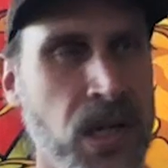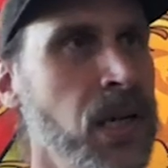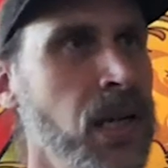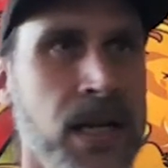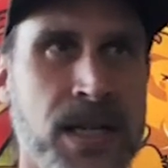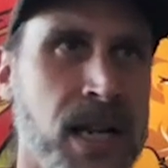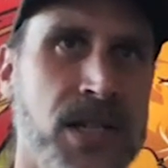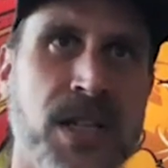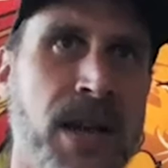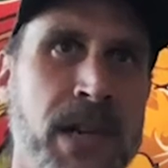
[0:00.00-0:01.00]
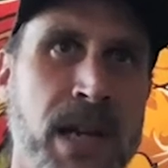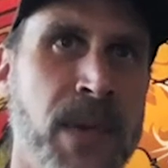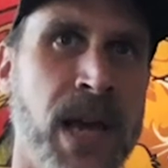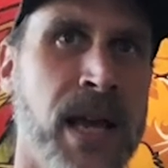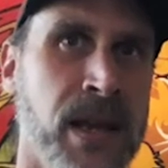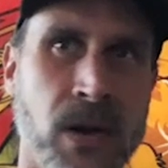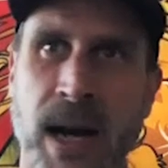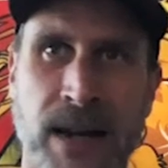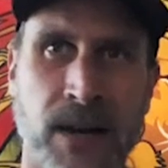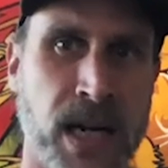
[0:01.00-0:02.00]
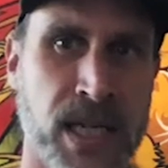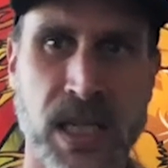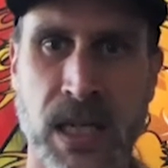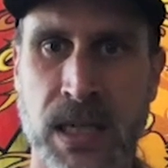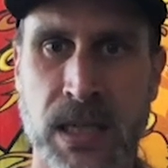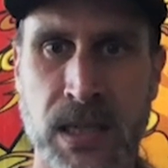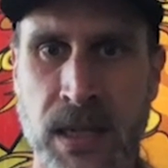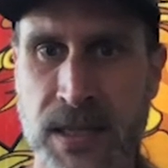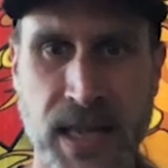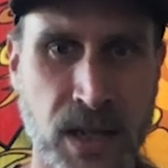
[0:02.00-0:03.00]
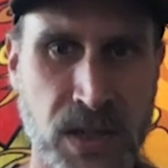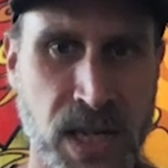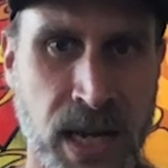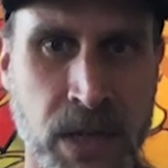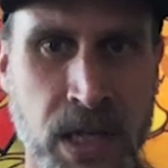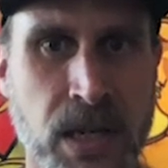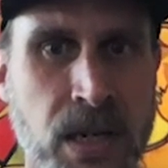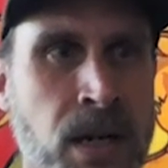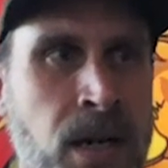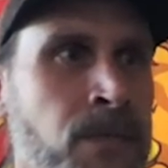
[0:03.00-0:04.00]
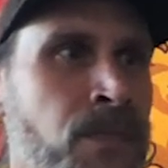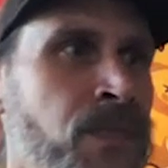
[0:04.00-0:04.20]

And it's not just MDMA, you know, ayahuasca, psilocybin.